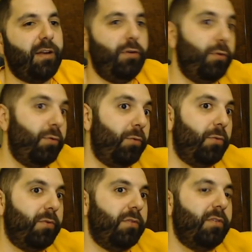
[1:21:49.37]
knew
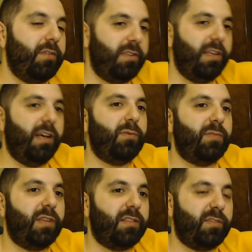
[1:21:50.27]
the albums
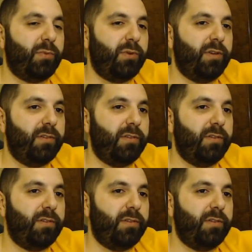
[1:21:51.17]
at this point.